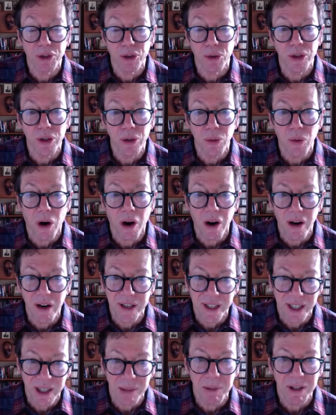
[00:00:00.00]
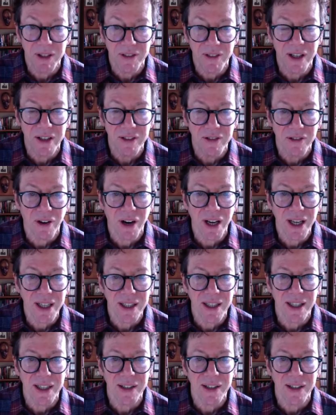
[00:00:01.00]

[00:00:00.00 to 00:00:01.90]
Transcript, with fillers: who you are and it can be very frightening.